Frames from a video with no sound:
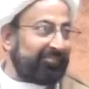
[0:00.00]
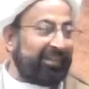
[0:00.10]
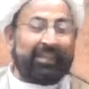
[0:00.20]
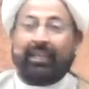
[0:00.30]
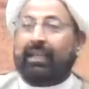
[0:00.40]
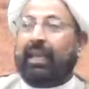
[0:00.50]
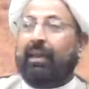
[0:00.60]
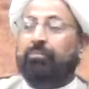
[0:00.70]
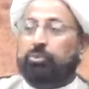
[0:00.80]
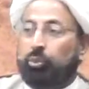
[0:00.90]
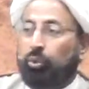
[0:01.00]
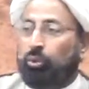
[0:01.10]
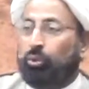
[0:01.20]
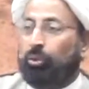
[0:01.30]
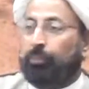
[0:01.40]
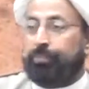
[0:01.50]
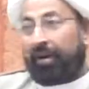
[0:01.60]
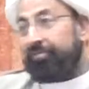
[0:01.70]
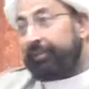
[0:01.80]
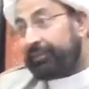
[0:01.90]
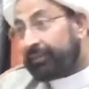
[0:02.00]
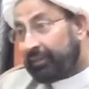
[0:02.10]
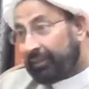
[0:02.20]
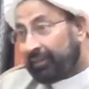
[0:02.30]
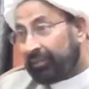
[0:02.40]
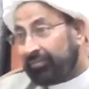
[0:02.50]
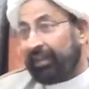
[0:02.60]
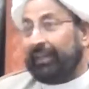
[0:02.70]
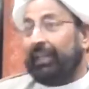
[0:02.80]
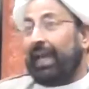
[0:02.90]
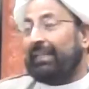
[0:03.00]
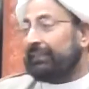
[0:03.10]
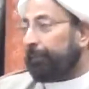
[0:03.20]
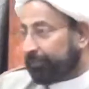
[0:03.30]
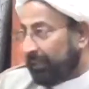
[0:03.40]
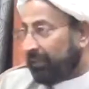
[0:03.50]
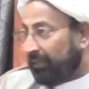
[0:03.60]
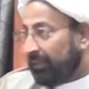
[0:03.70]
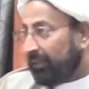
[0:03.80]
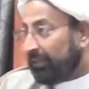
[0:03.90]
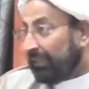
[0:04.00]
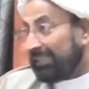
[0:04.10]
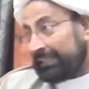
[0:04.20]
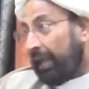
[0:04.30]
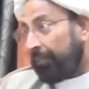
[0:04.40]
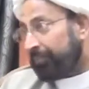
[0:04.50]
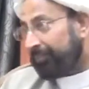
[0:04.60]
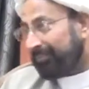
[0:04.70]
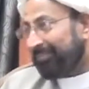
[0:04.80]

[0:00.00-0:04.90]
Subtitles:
when he came to Prophet, when he accepted Islam.